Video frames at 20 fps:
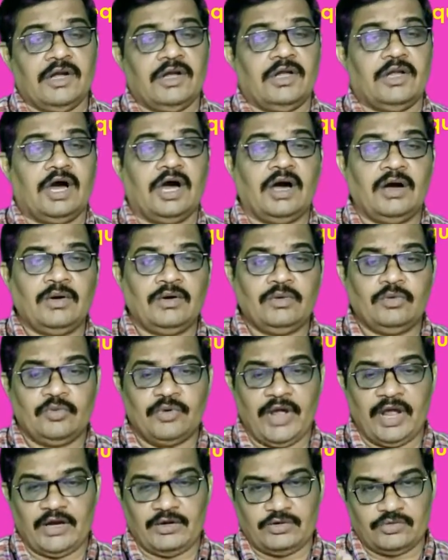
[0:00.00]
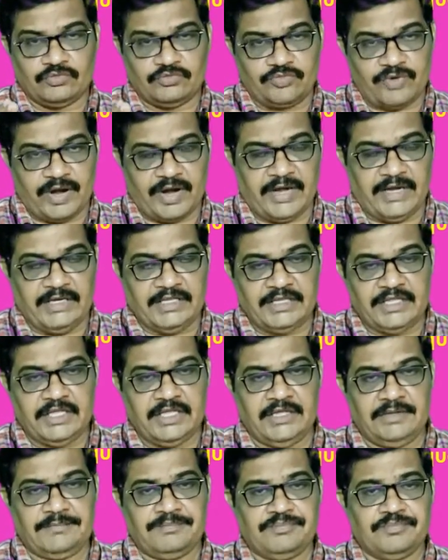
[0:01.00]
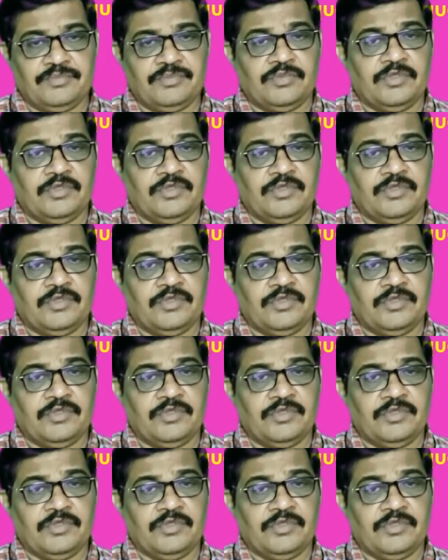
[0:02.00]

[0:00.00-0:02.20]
Now we have to find the